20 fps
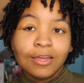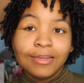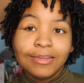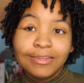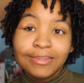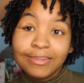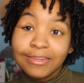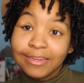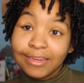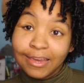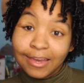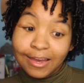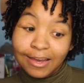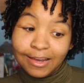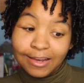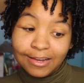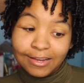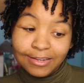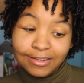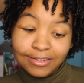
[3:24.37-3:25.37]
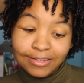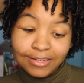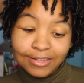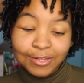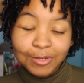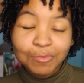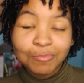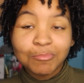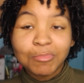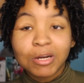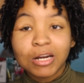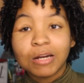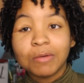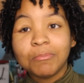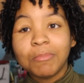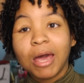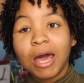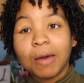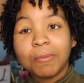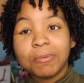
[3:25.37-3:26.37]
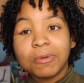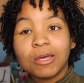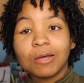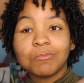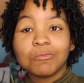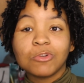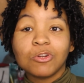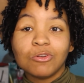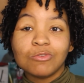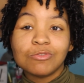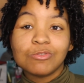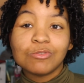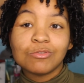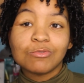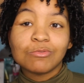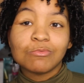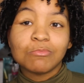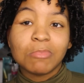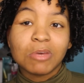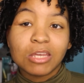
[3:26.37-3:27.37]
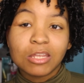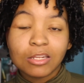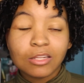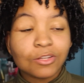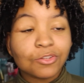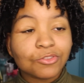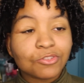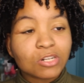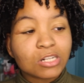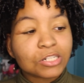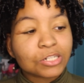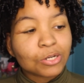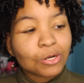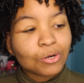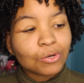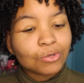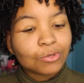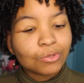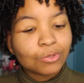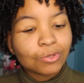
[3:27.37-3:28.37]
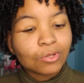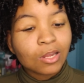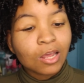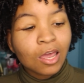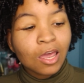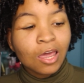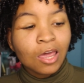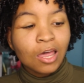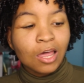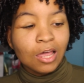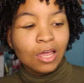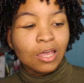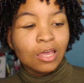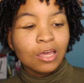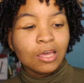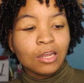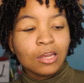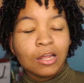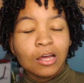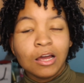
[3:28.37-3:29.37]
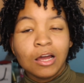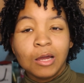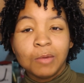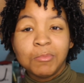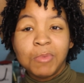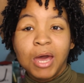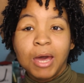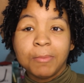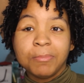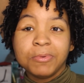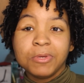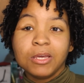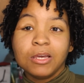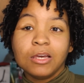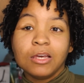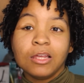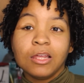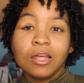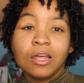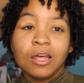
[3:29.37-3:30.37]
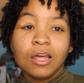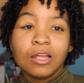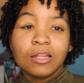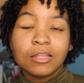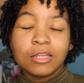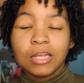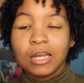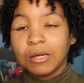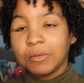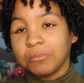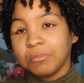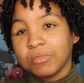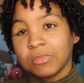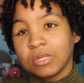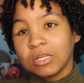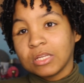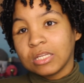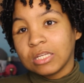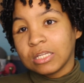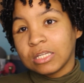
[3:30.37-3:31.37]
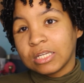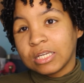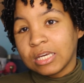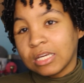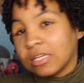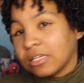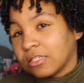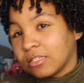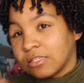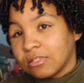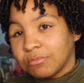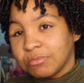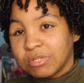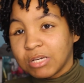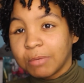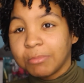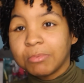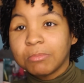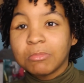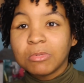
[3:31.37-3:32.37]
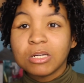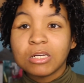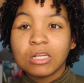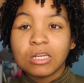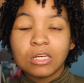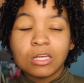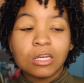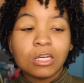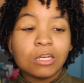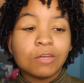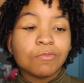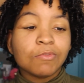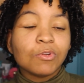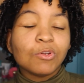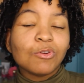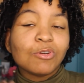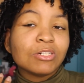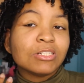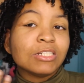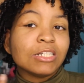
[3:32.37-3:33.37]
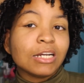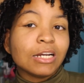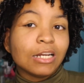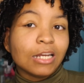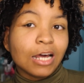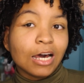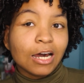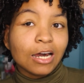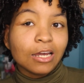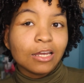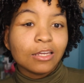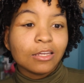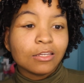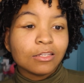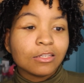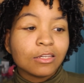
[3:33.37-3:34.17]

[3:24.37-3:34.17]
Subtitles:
yeah, but I'm happy I'm close to making the threshold, and I'm happy that I'm getting some type of money, even though it's not a lot.